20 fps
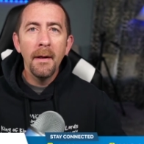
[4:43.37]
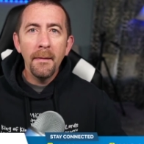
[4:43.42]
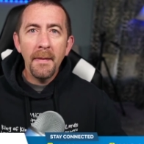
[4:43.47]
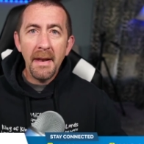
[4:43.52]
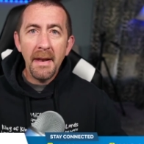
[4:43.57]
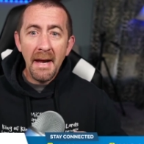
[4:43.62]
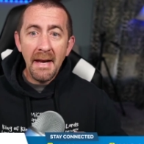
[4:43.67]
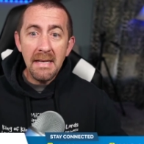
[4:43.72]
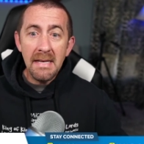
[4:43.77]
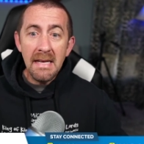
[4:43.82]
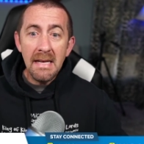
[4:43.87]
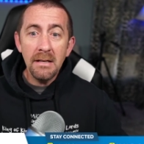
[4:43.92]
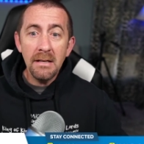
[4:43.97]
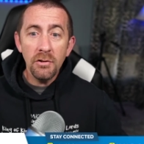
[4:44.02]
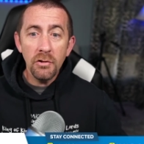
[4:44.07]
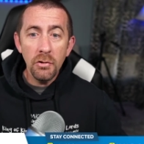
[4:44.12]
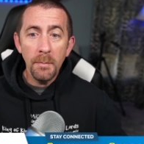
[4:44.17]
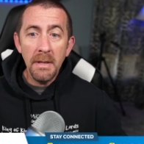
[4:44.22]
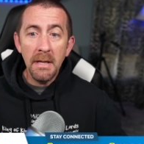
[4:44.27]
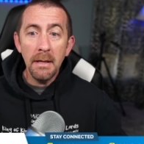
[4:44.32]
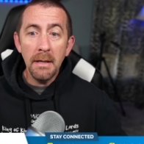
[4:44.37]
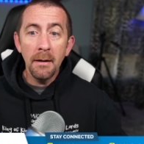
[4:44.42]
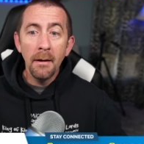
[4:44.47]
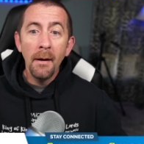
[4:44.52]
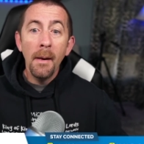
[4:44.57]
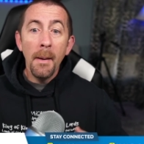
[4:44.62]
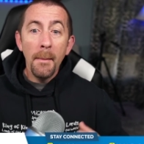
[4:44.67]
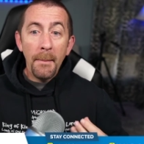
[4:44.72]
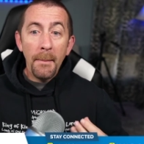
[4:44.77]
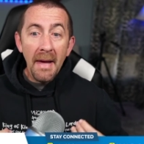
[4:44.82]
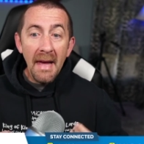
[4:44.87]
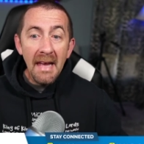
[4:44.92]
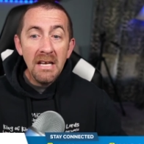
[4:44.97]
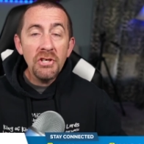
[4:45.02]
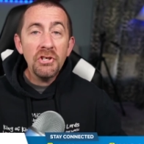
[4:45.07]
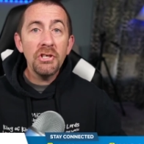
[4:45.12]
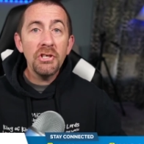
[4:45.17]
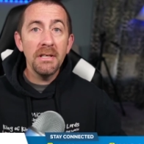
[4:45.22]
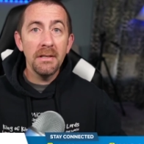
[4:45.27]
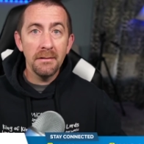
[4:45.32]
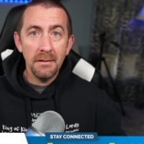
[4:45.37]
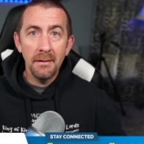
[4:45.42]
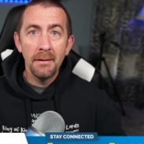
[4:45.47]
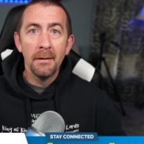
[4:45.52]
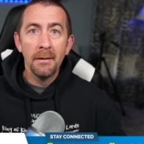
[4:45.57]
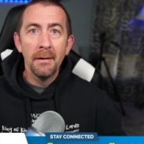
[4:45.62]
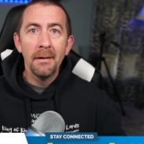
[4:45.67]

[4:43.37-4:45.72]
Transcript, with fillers: that I need to be patient